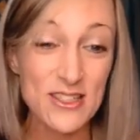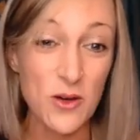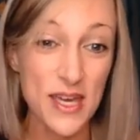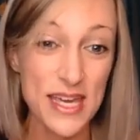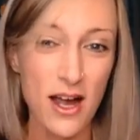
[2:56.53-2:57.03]

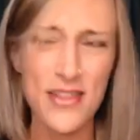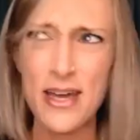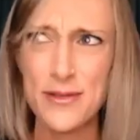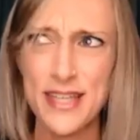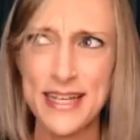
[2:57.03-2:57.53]
So I
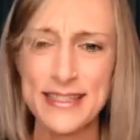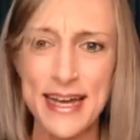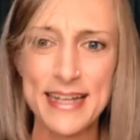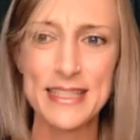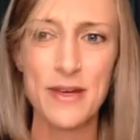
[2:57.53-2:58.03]
think it was last
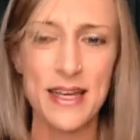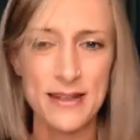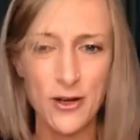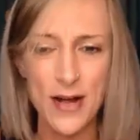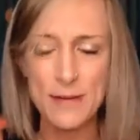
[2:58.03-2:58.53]
night. Someone
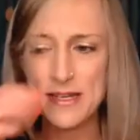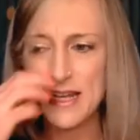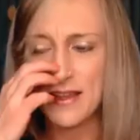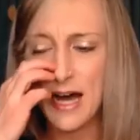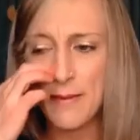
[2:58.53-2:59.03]
can correct me
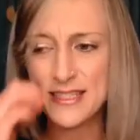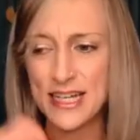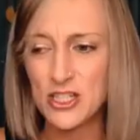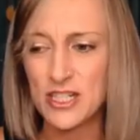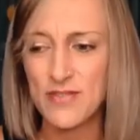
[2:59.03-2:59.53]
down in the comment
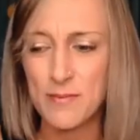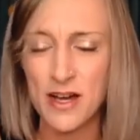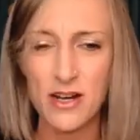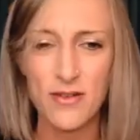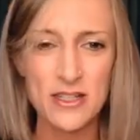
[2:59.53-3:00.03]
section if I'm
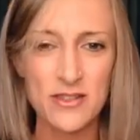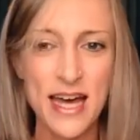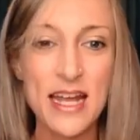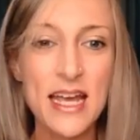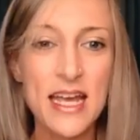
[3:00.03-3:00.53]
not correct on
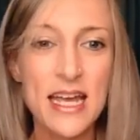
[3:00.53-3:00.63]
that.